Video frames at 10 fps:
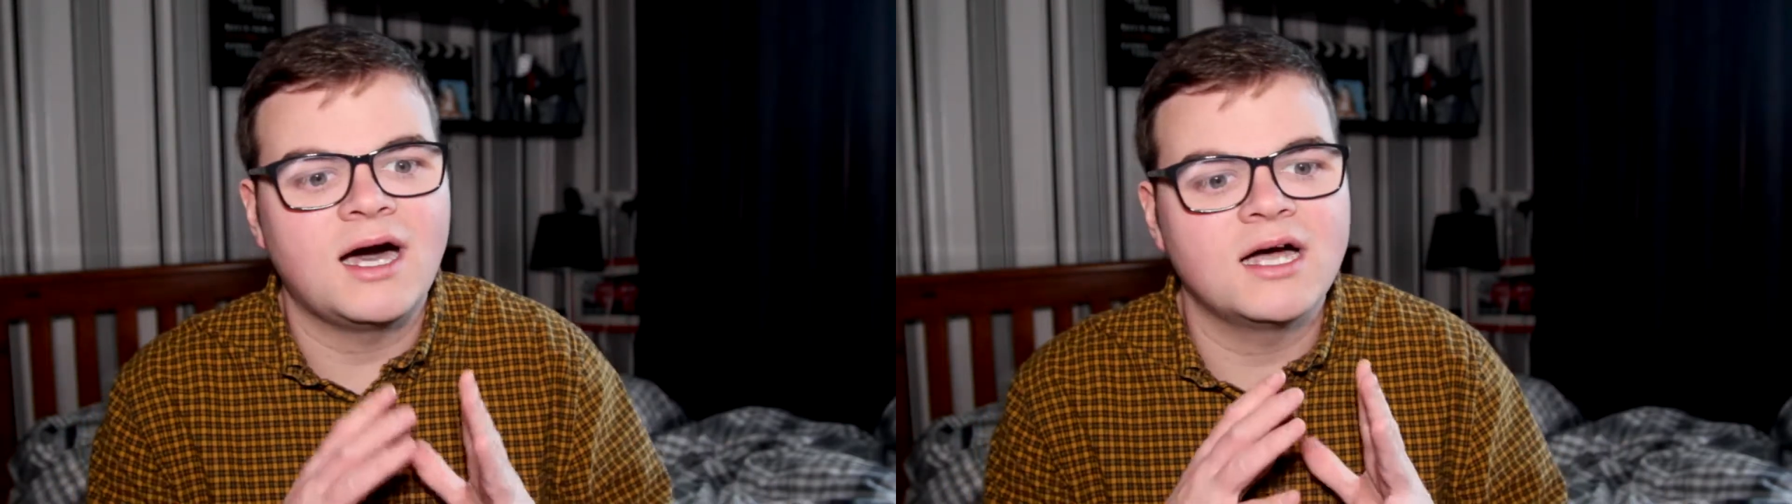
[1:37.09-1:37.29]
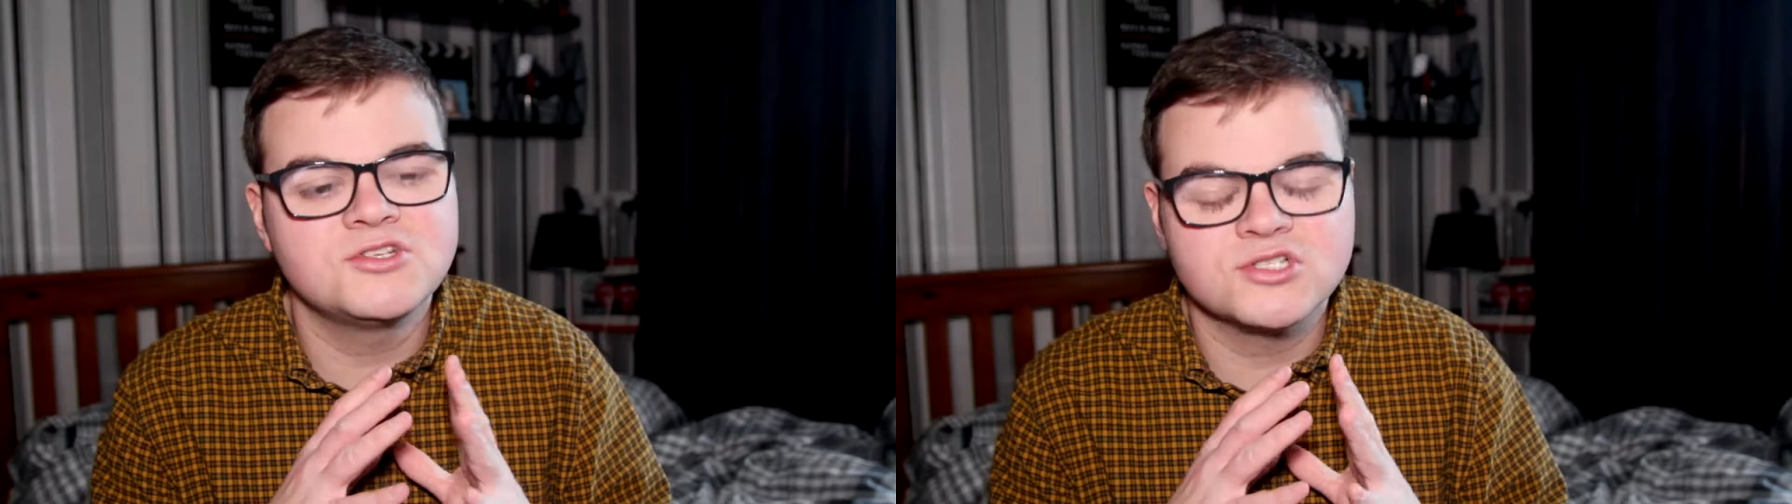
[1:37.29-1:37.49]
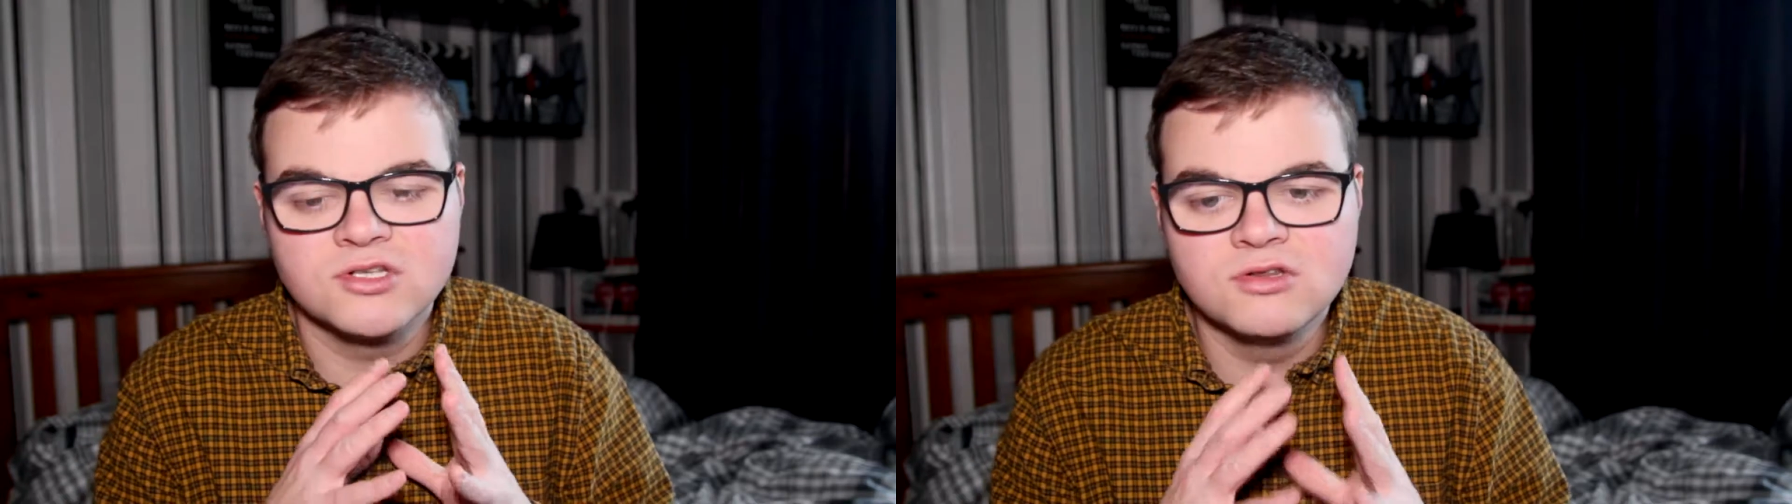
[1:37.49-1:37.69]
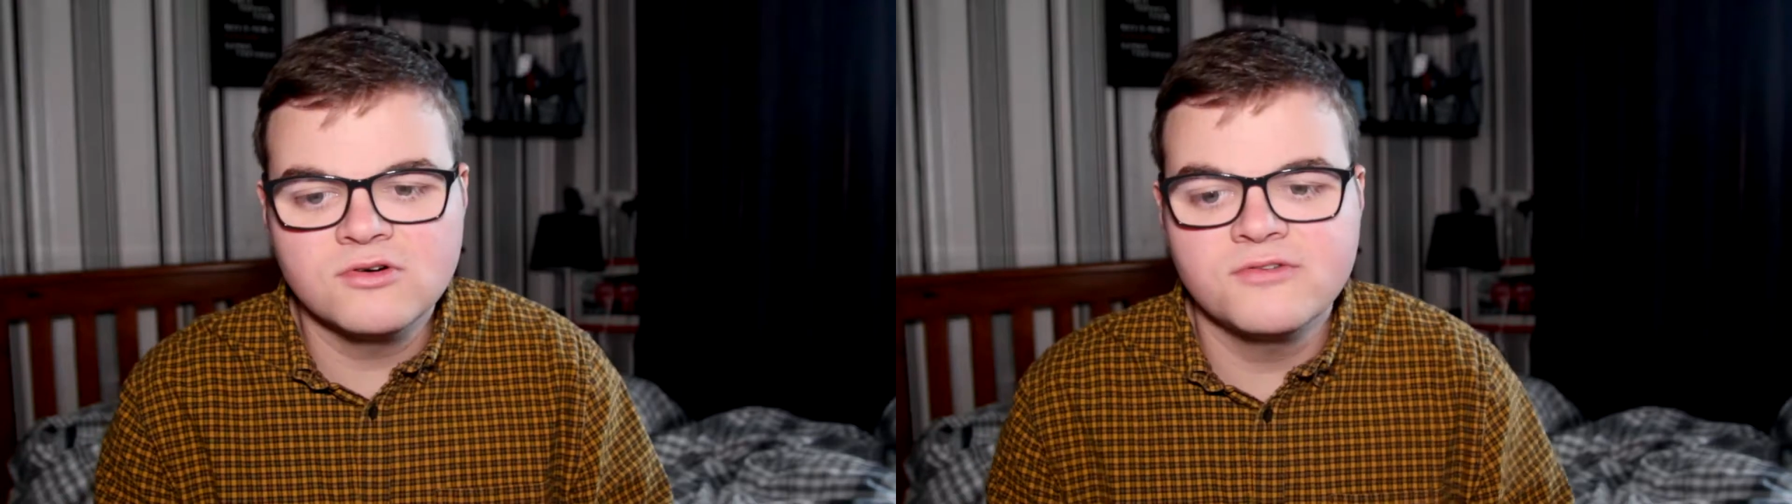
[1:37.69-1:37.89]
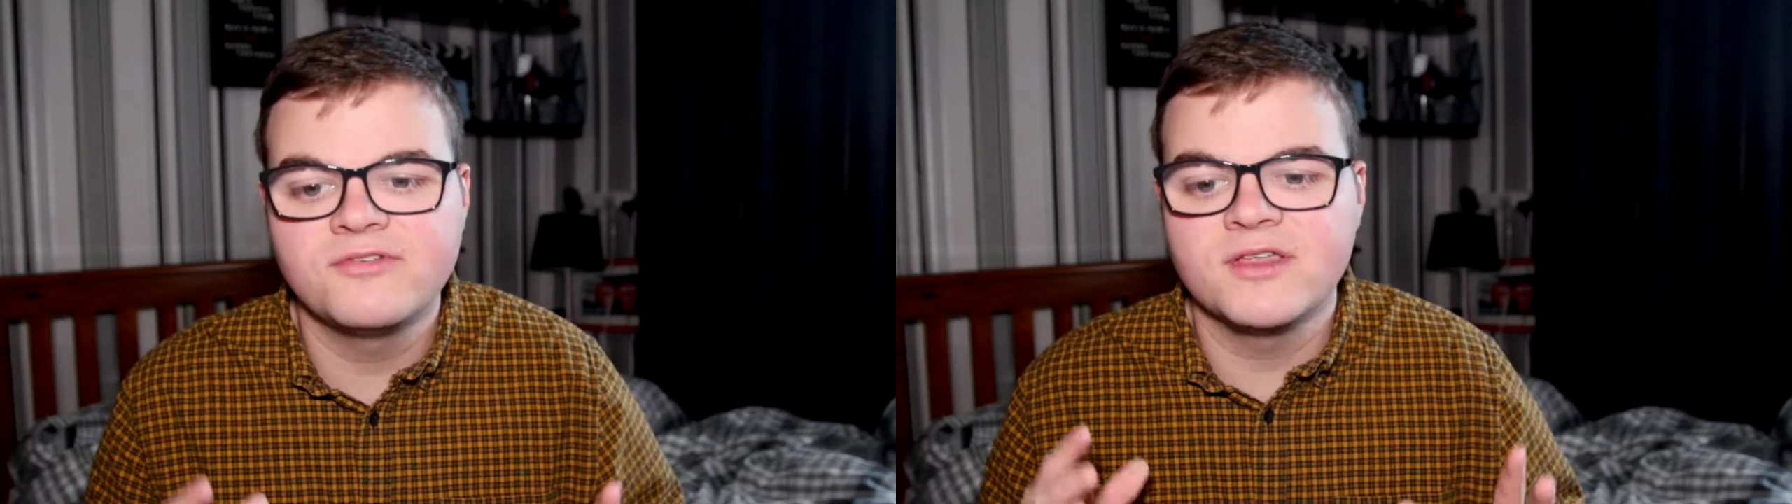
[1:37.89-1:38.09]
I just
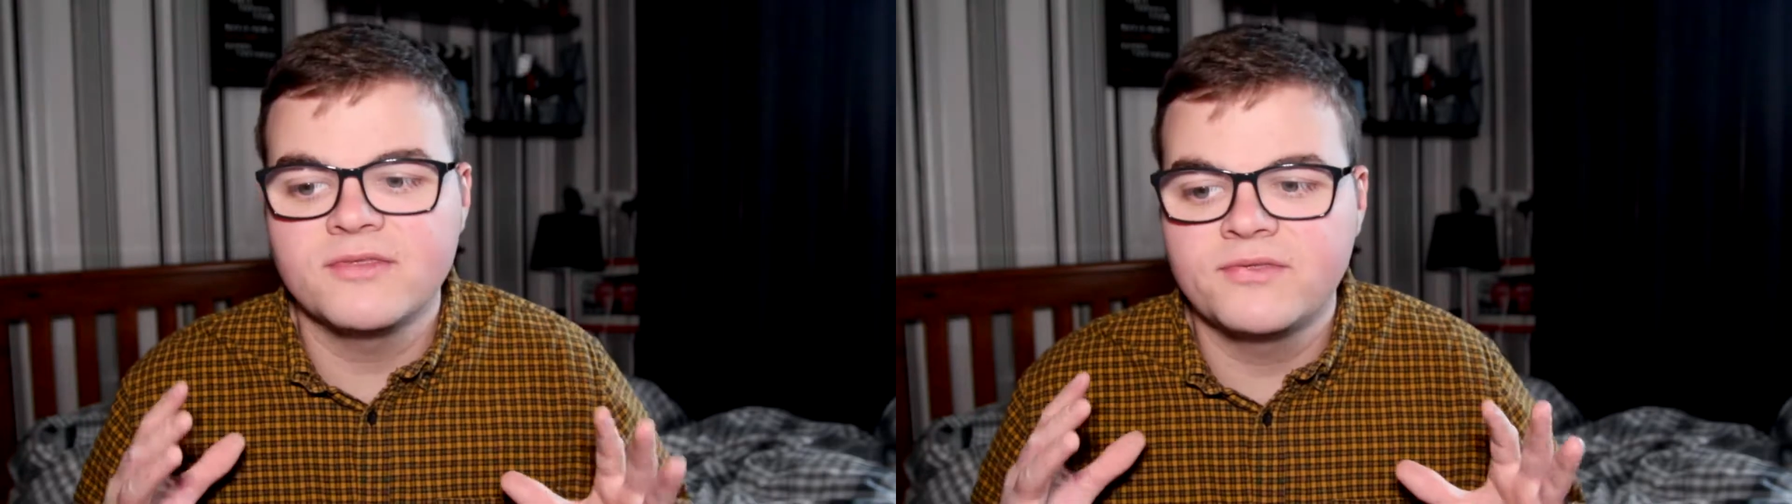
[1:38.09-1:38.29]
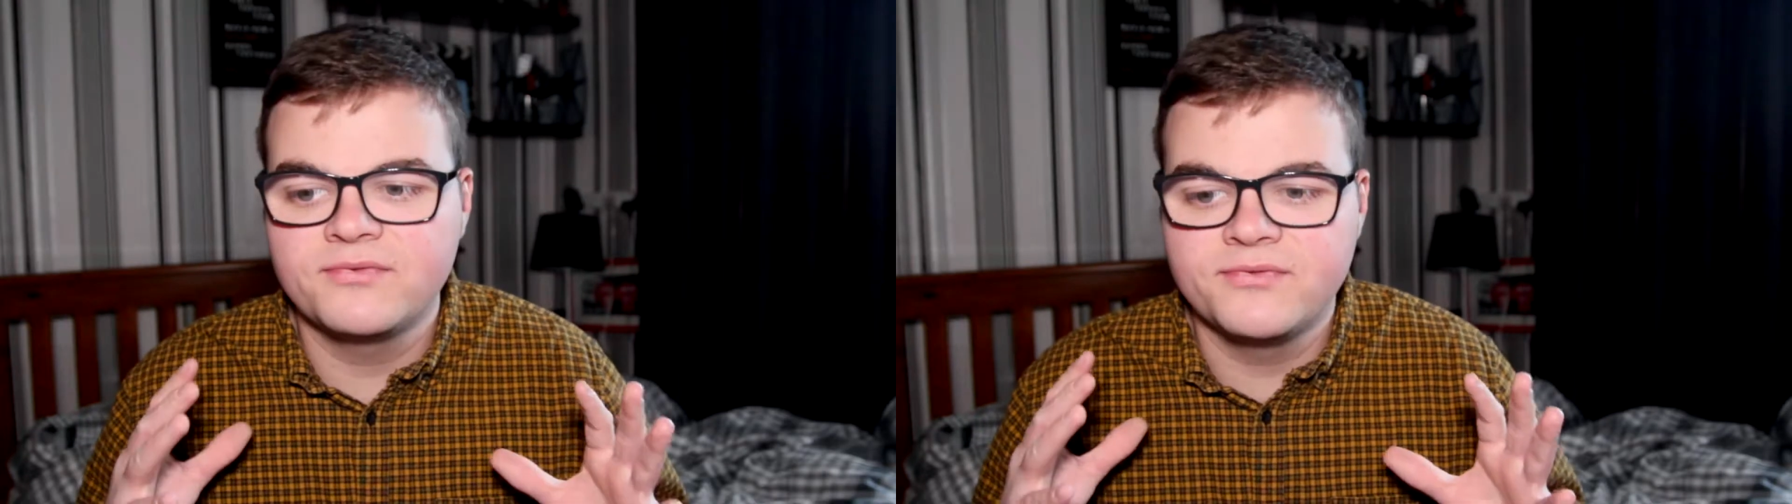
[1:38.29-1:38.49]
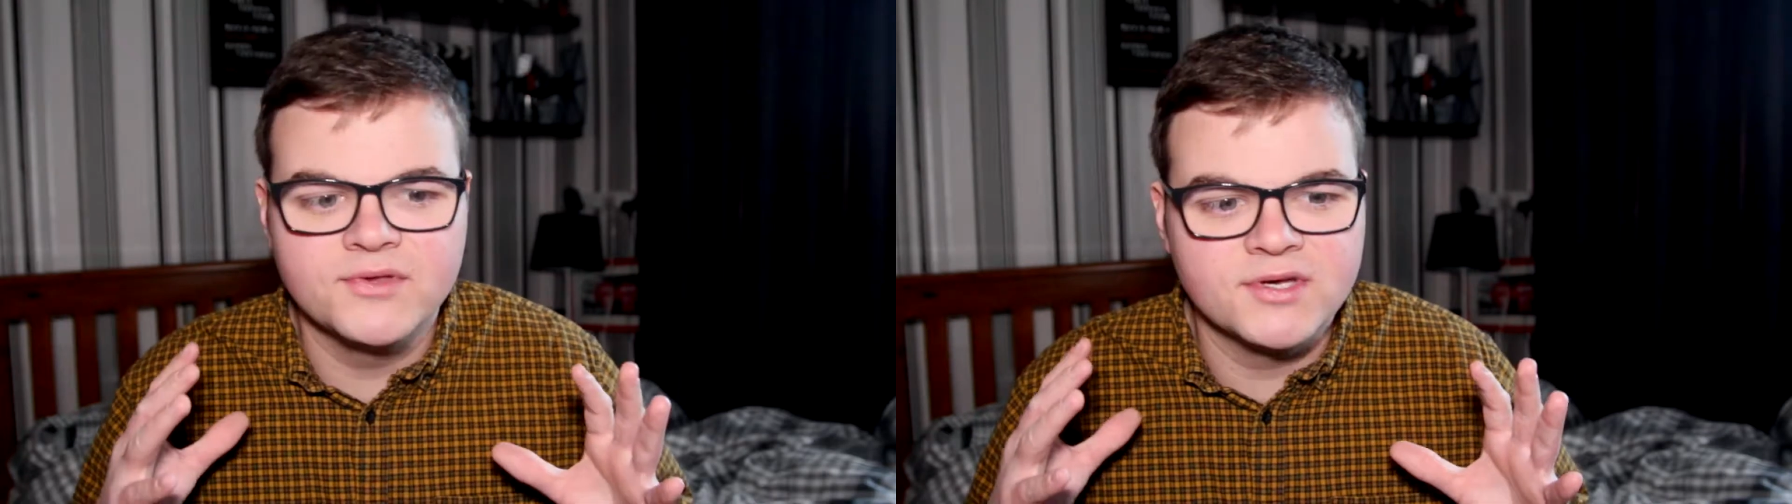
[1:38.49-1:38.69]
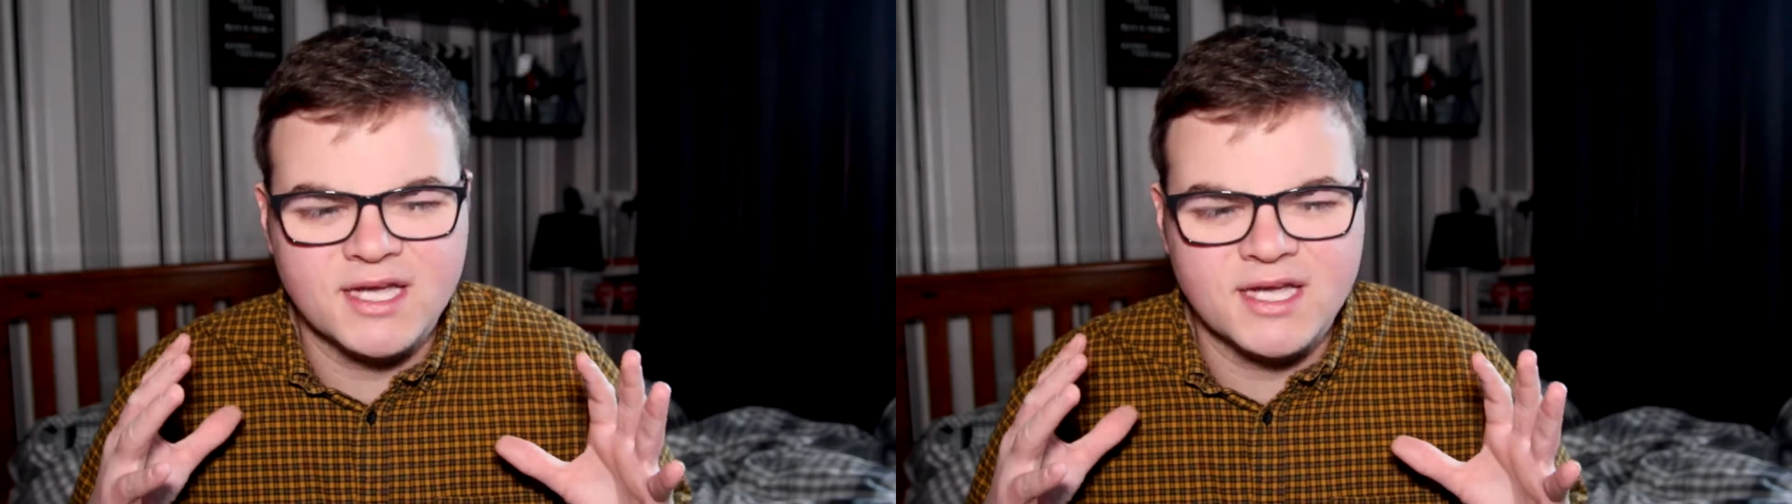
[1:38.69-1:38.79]
love the